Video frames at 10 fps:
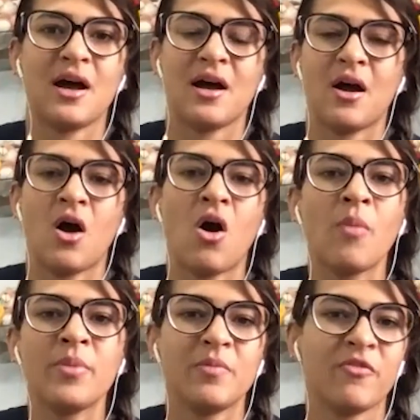
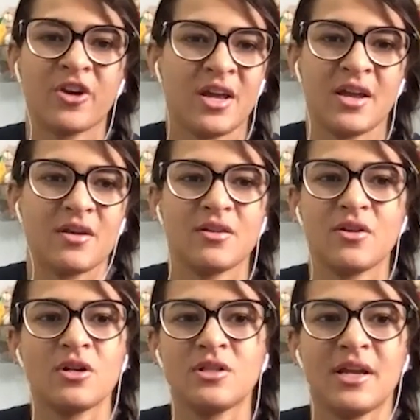hobby for them,
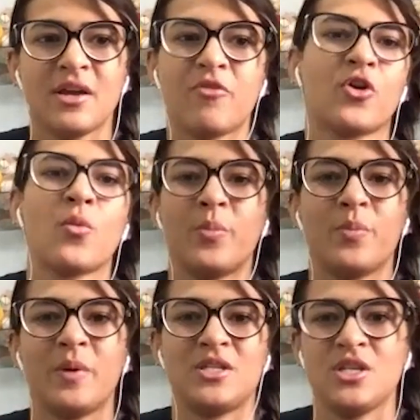not like for
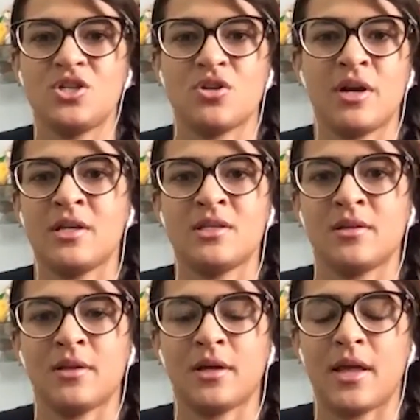competition or
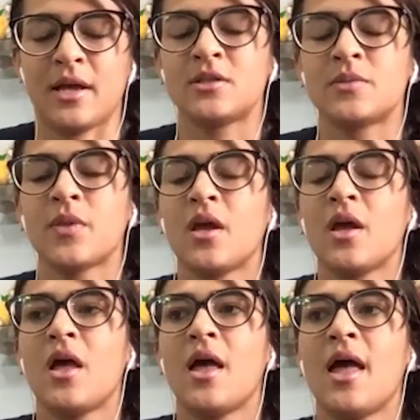anything like that.
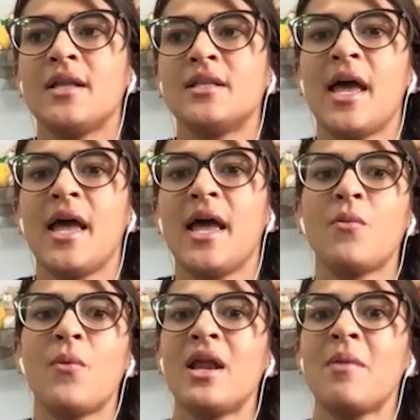And then
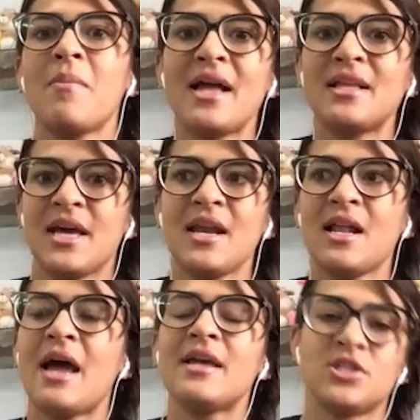when I met them,
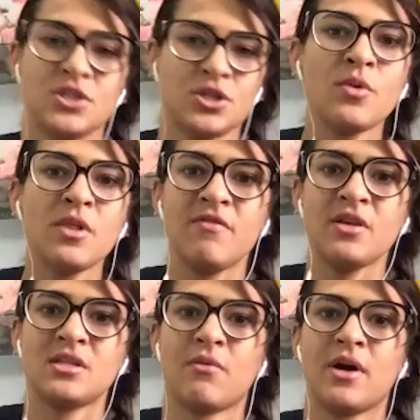I still live
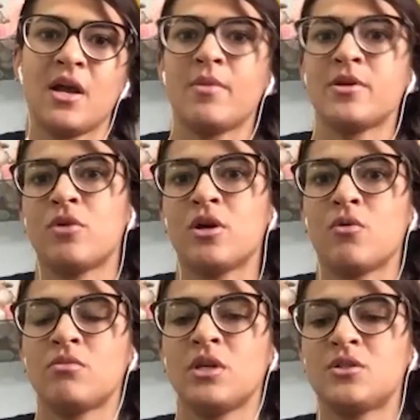in Saquarema, so I
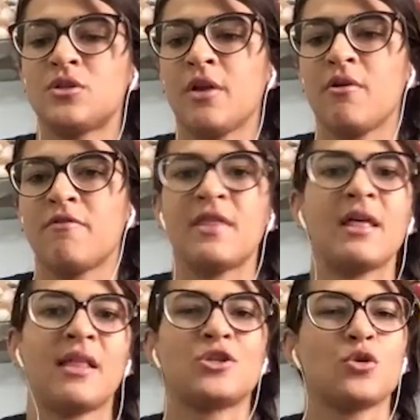only train with them
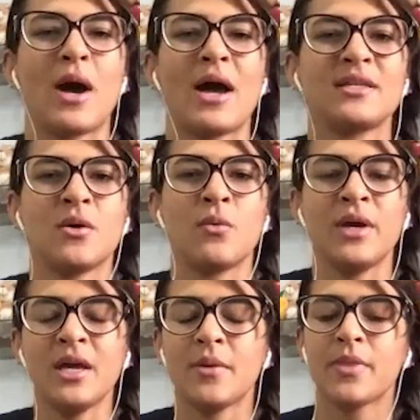like twice a
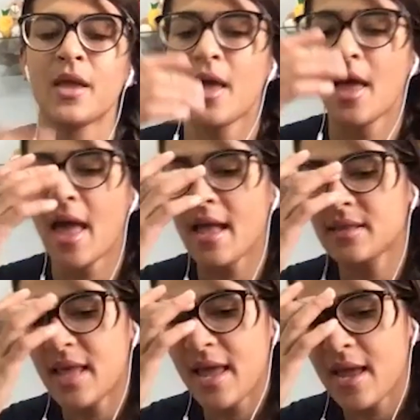week. And
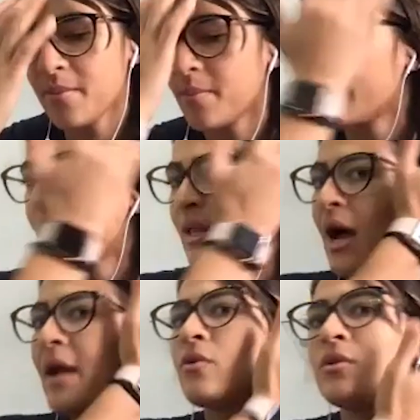then, but
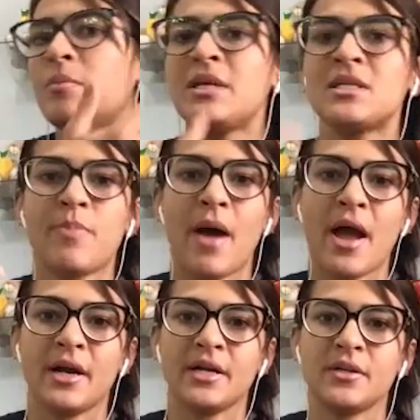I could be
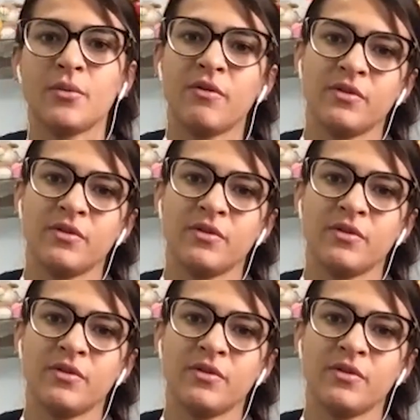inspired with